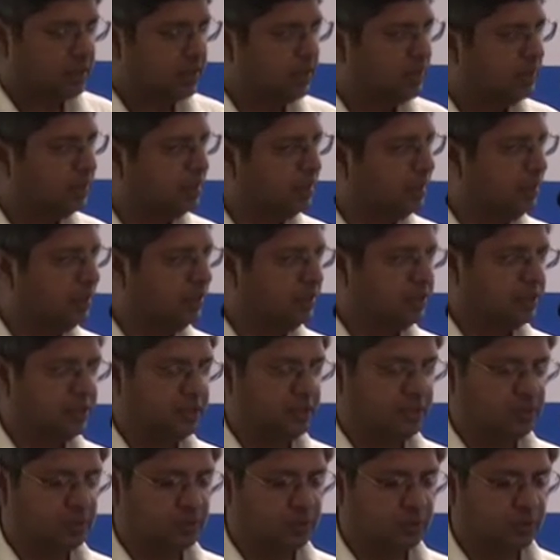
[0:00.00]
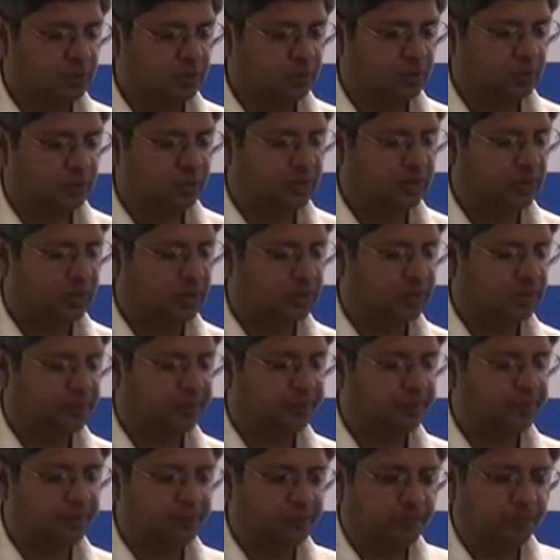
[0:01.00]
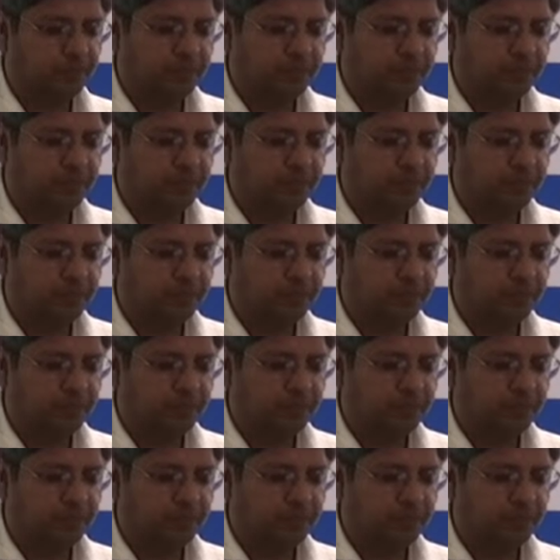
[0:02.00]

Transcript: in relation to